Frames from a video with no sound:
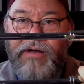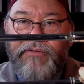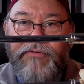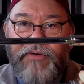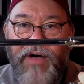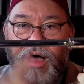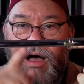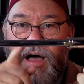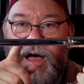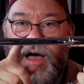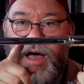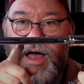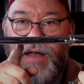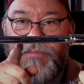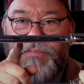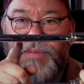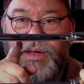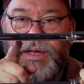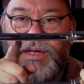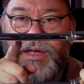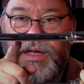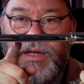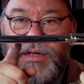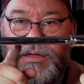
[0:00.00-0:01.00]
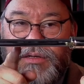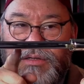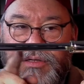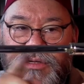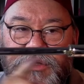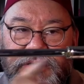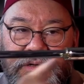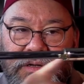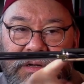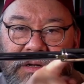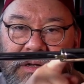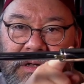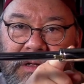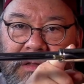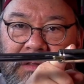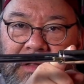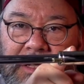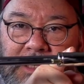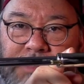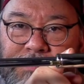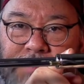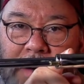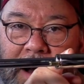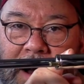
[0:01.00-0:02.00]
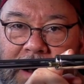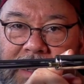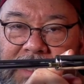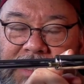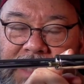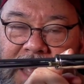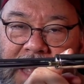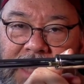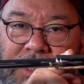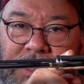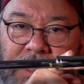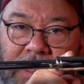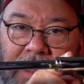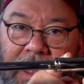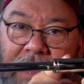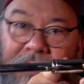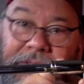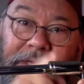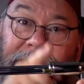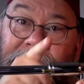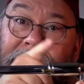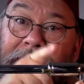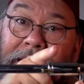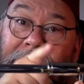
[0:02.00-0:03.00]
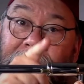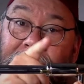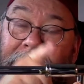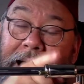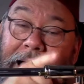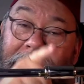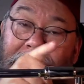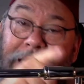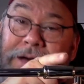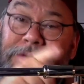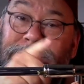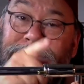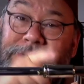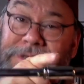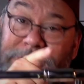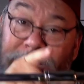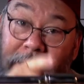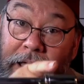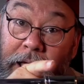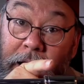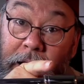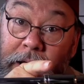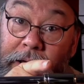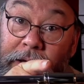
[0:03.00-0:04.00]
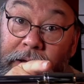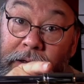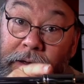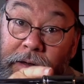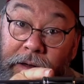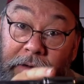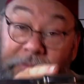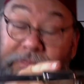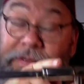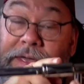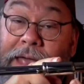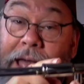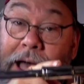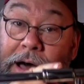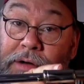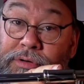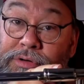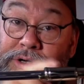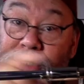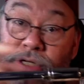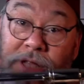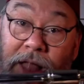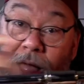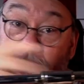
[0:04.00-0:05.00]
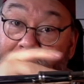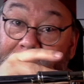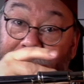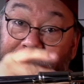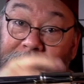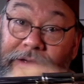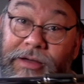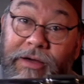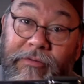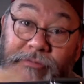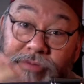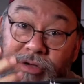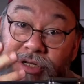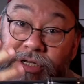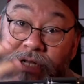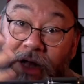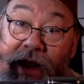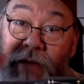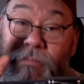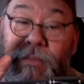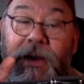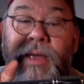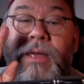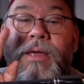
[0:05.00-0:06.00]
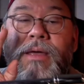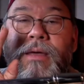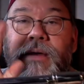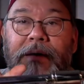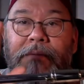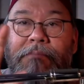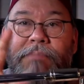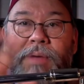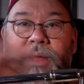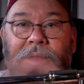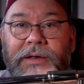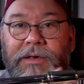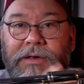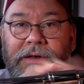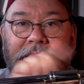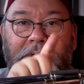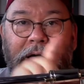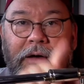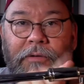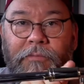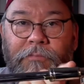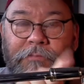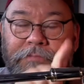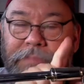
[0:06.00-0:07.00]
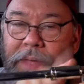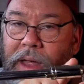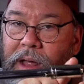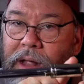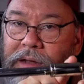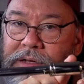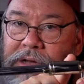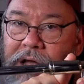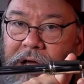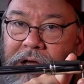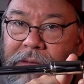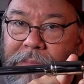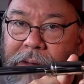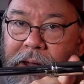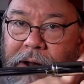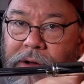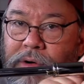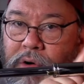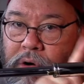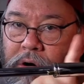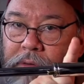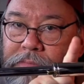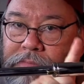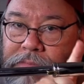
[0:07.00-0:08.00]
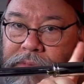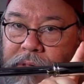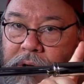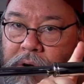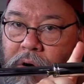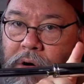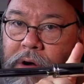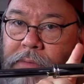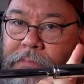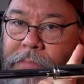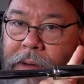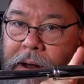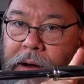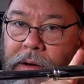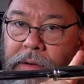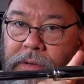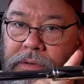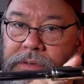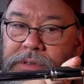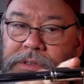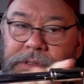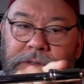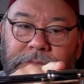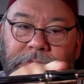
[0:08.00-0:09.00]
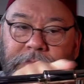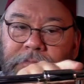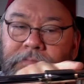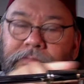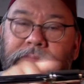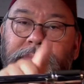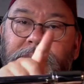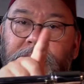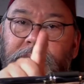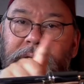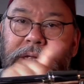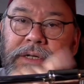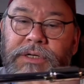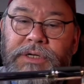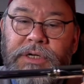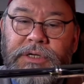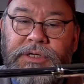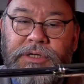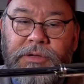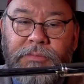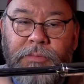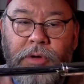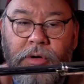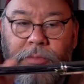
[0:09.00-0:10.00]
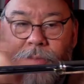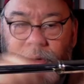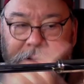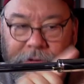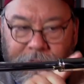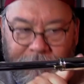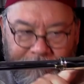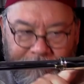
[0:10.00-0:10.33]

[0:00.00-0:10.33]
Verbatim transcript: of odd because this part is actually on the outside of the outer slide and covers it up. But uh, I'll talk about cork, the cork barrels in just a moment.